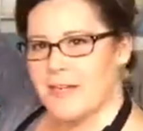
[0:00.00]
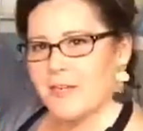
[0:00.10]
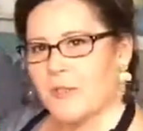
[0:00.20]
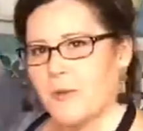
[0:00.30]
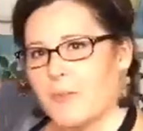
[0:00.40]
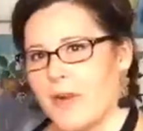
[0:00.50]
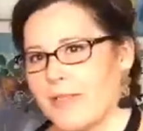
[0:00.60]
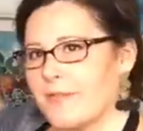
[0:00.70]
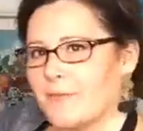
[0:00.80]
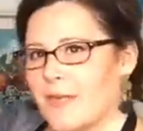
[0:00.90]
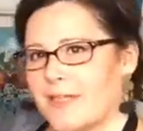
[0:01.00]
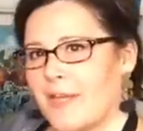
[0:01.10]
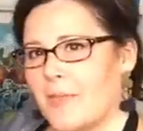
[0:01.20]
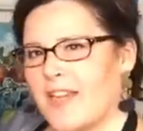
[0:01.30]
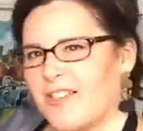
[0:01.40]
it's not too impressive when I
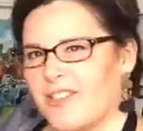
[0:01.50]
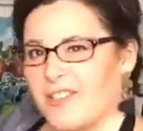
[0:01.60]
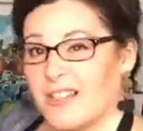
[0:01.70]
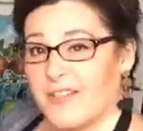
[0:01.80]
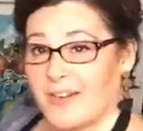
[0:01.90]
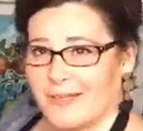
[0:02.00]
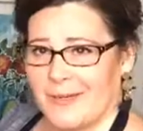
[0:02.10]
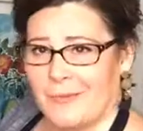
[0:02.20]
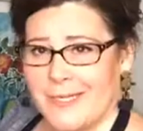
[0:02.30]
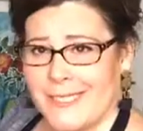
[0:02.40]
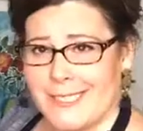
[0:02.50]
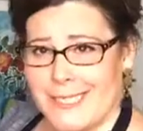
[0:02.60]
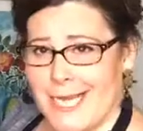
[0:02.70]
saw pictures of it. I'm like, what is